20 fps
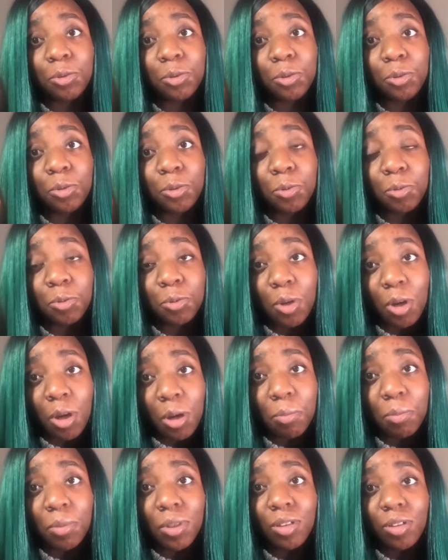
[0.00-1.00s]
do
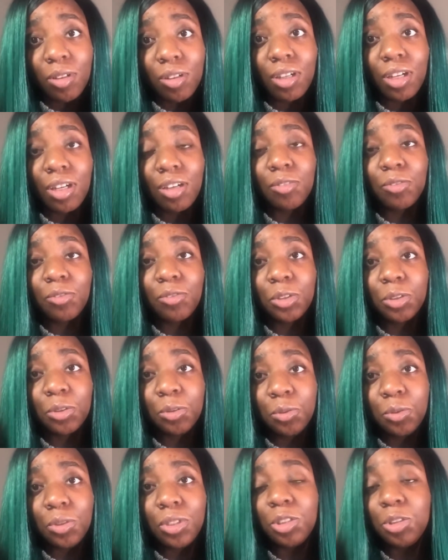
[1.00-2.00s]
not be looking for
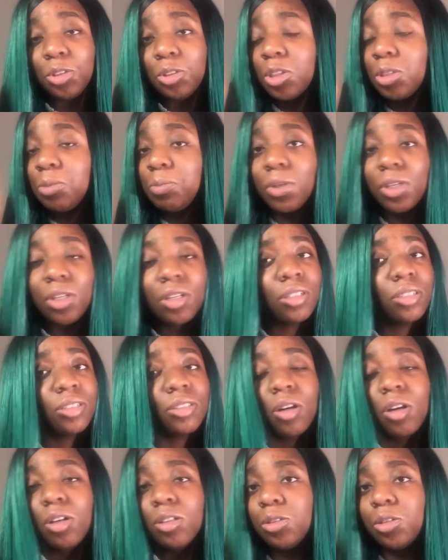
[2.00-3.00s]
unis just because
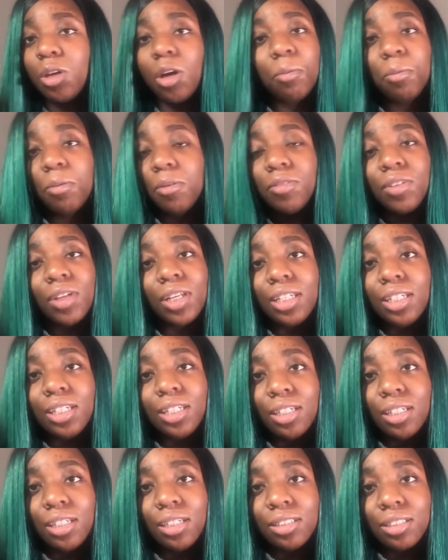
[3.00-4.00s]
they're on top of the
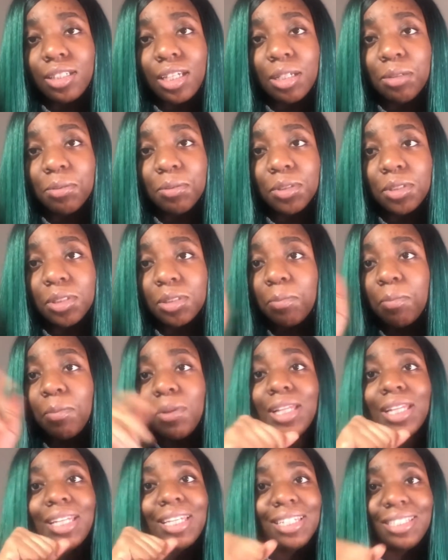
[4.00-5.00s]
league tables.
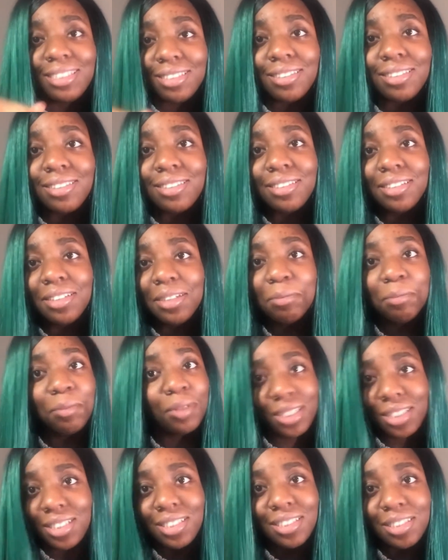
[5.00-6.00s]
Please
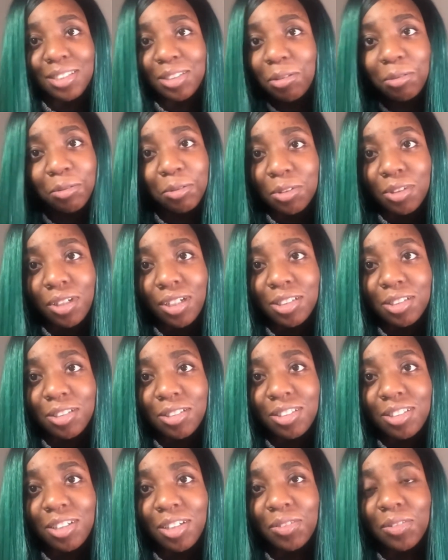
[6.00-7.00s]
don't do that to
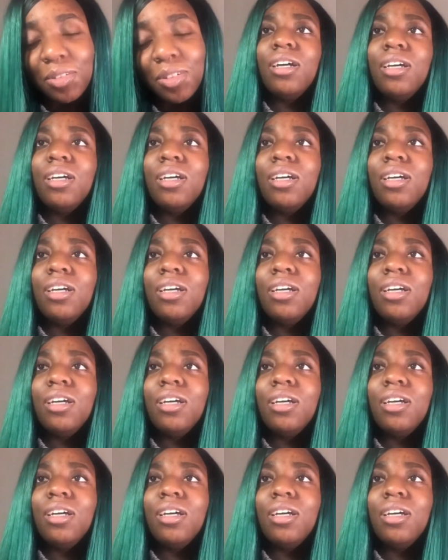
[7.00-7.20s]
yourself.